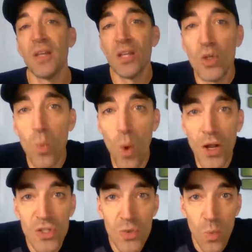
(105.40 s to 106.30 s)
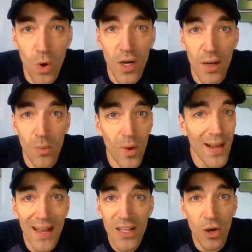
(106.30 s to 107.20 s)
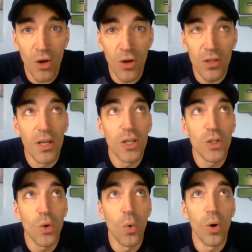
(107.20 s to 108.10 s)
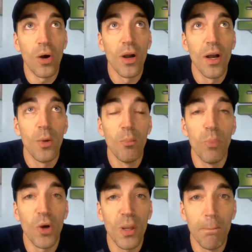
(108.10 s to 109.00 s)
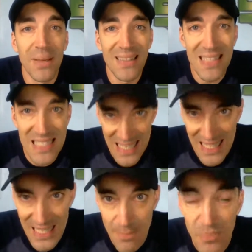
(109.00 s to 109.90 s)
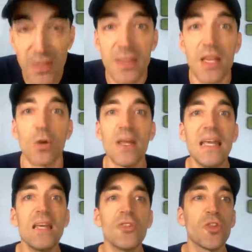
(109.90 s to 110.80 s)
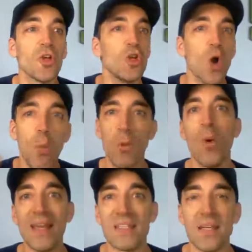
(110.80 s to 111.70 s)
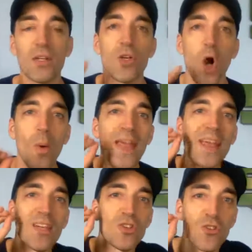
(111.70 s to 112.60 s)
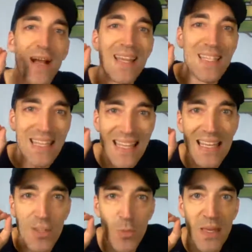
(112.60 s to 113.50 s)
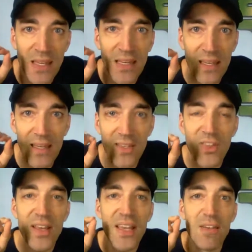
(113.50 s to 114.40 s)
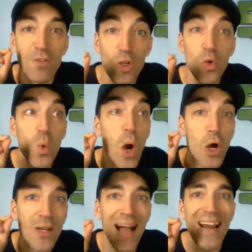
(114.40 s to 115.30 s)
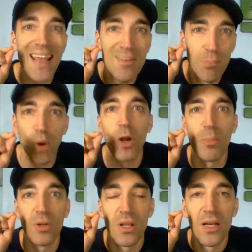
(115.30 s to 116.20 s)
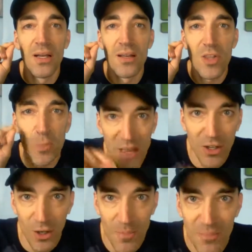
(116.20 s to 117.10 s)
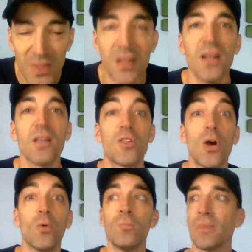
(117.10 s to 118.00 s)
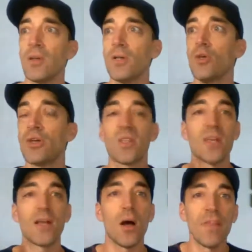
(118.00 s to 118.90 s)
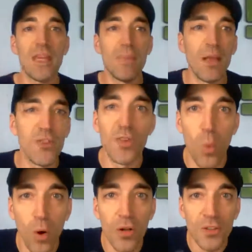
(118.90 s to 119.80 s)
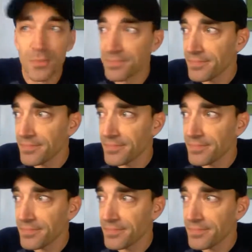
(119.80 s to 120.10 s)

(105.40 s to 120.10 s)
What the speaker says: you want to work on what I call your bookability. There is no point in going and trying to get speaking gigs if you are not a bookable speaker. So you could send all the emails in the world.